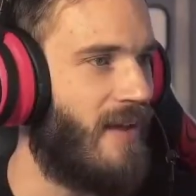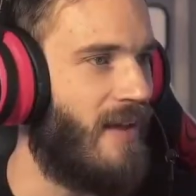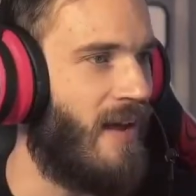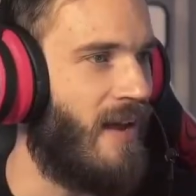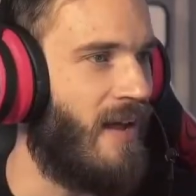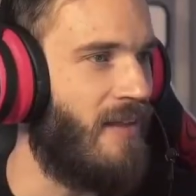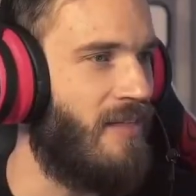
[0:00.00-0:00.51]

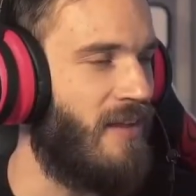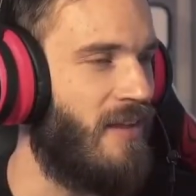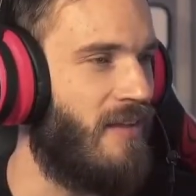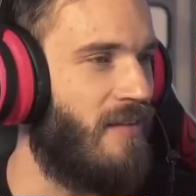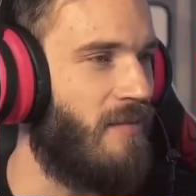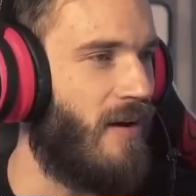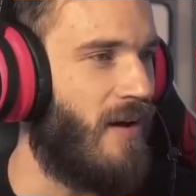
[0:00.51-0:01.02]
And I
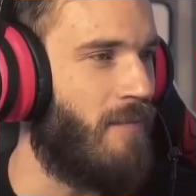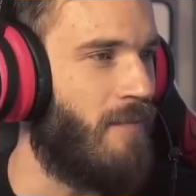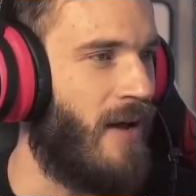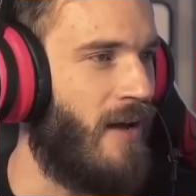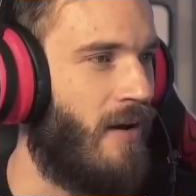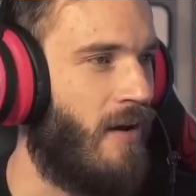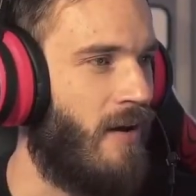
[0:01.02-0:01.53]
think
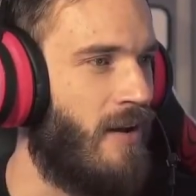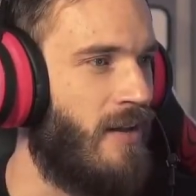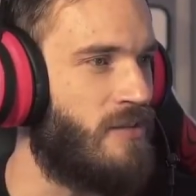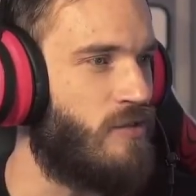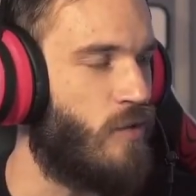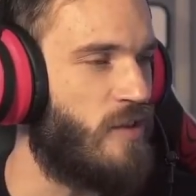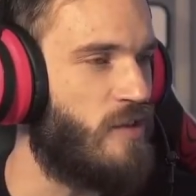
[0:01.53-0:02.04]
my
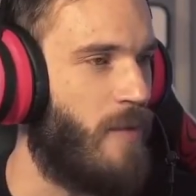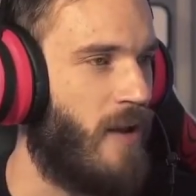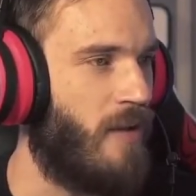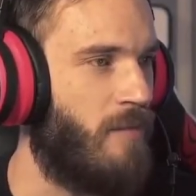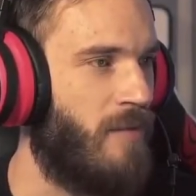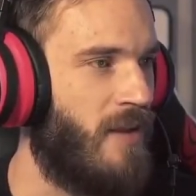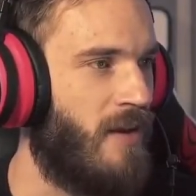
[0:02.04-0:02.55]
audience
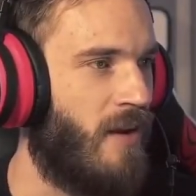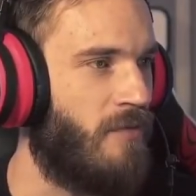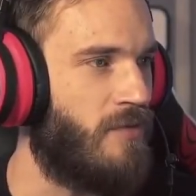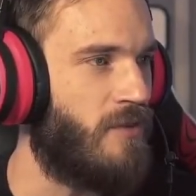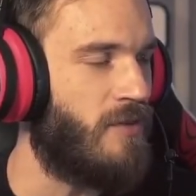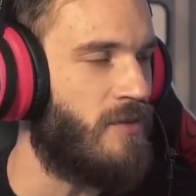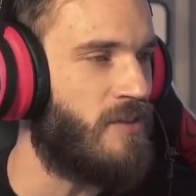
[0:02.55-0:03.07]
respect me enough
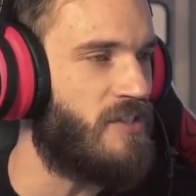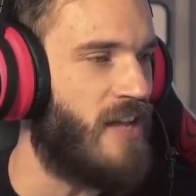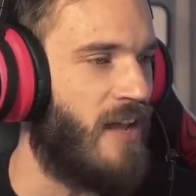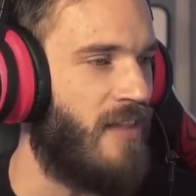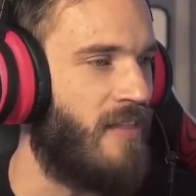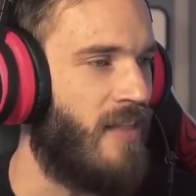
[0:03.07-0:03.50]
to understand